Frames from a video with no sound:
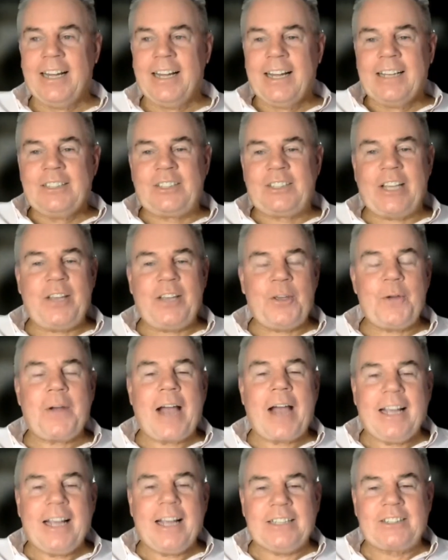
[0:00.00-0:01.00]
See, you
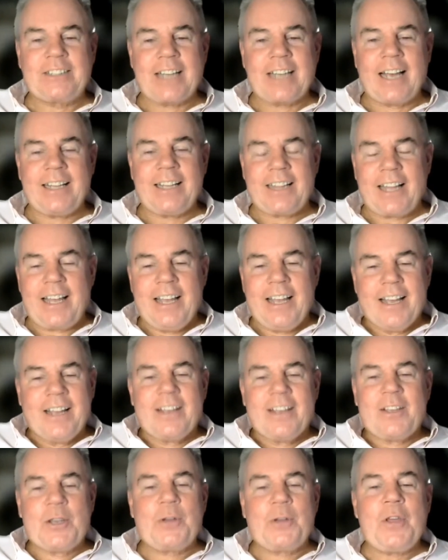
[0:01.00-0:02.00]
guys,
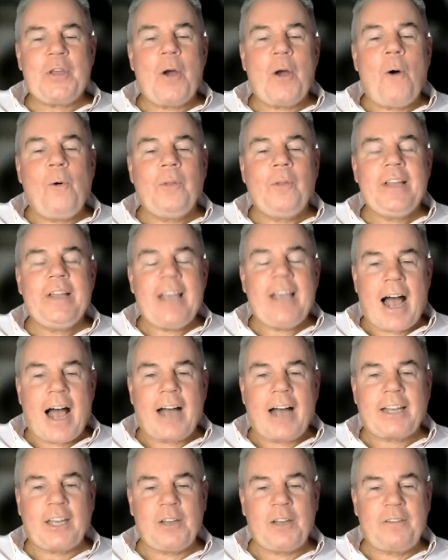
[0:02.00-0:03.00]
you're the only hockey